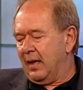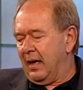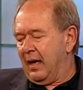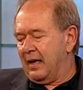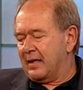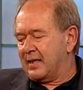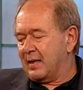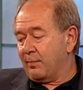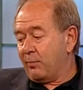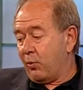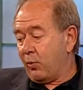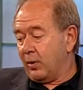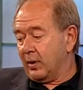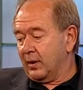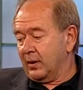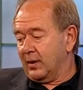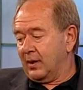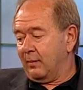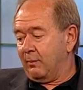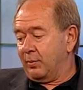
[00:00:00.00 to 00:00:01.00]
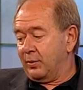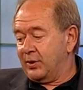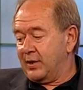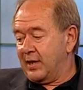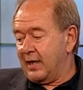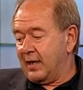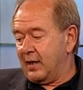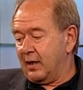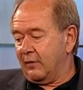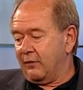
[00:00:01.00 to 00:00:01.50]
It's important, in
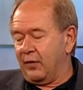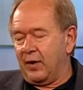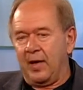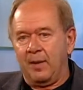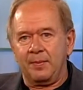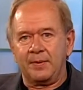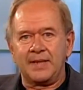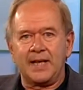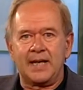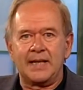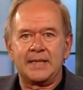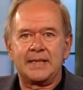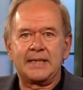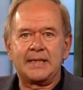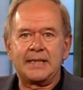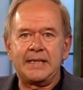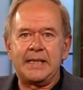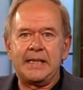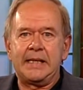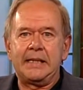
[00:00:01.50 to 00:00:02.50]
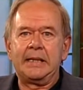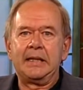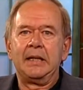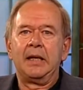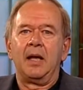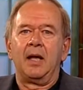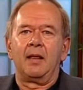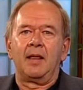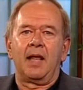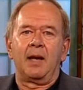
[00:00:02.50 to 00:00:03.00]
particular for hepatitis C,
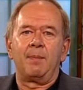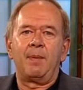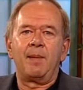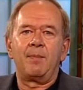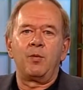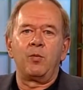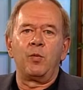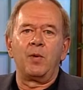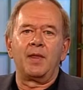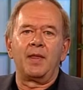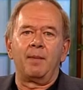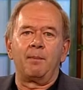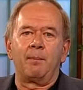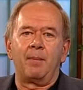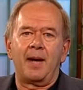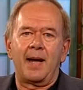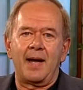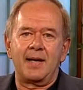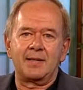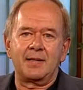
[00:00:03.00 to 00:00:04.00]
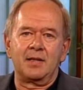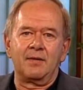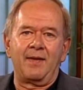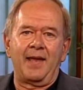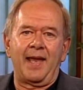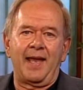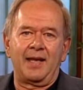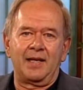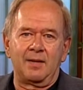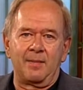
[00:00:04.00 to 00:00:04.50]
that people with positive
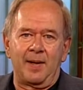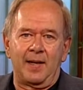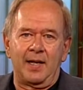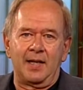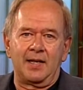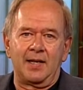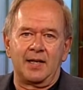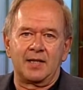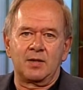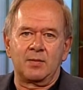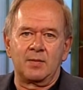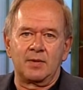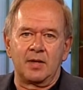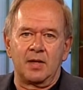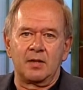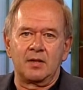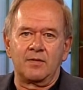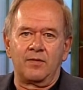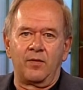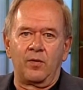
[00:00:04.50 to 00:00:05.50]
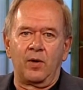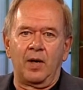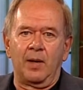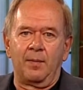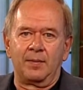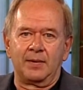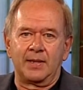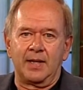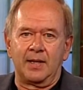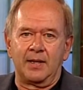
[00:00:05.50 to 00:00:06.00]
antibody test results for
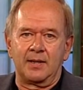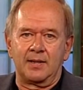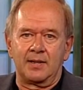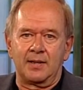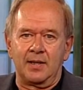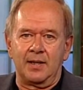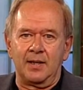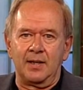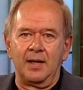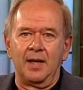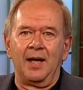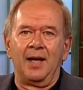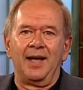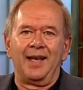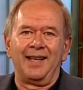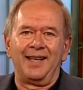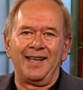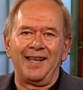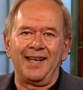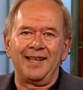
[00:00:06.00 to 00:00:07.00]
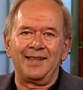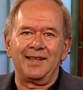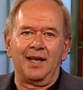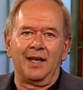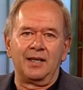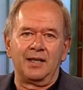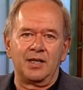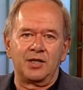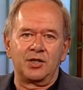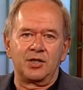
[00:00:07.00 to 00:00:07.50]
hepatitis C get
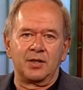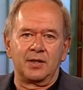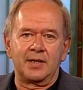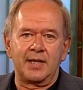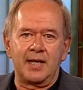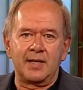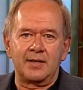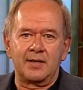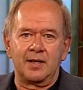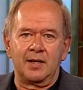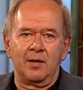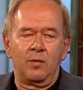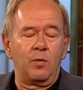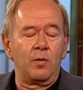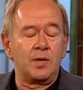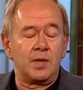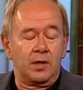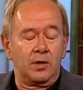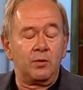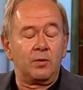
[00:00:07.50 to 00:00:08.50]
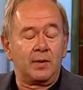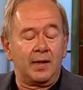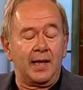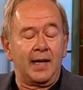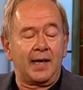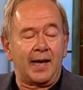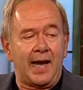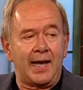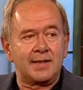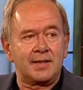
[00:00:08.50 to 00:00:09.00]
additional testing with the
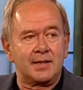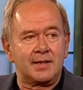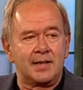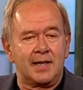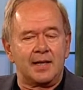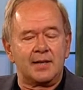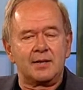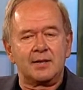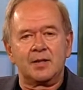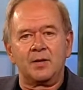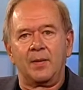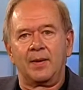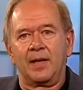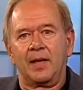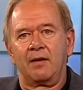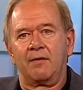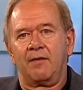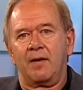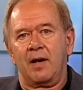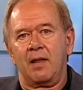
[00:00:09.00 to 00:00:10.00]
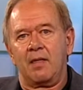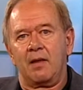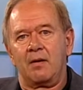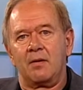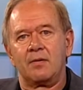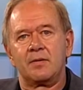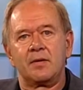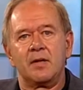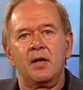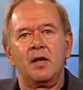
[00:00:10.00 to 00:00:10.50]
nucleic acid test to identify
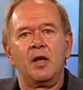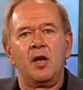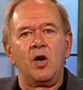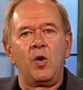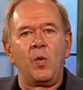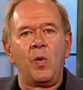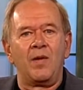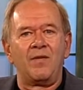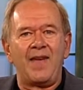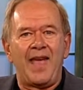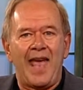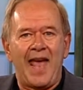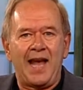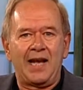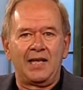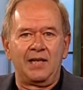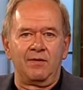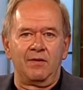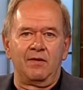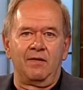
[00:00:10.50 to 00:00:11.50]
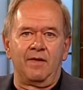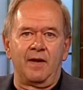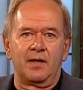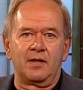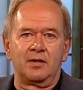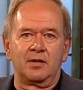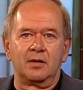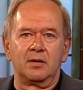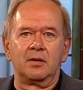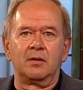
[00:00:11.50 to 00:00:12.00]
those who have active
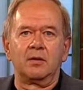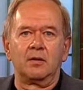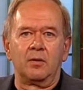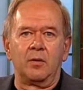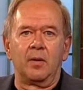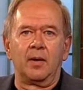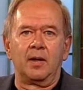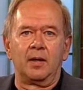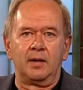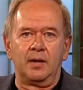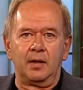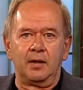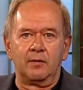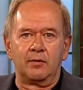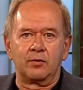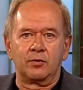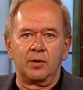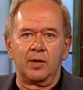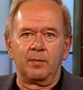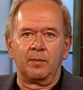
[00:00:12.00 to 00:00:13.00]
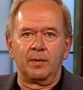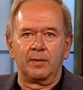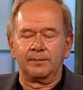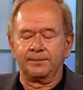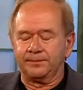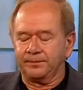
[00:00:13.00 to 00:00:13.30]
infection who are in need of treatment.